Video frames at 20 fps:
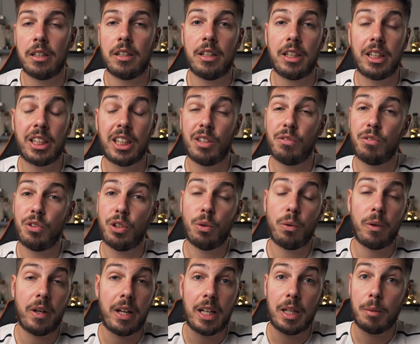and give you
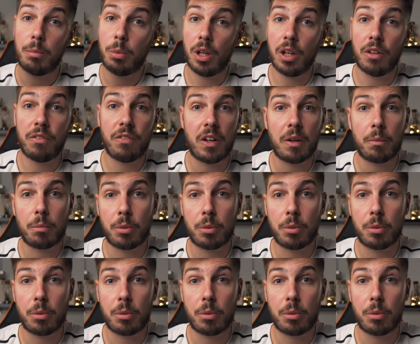a perfect,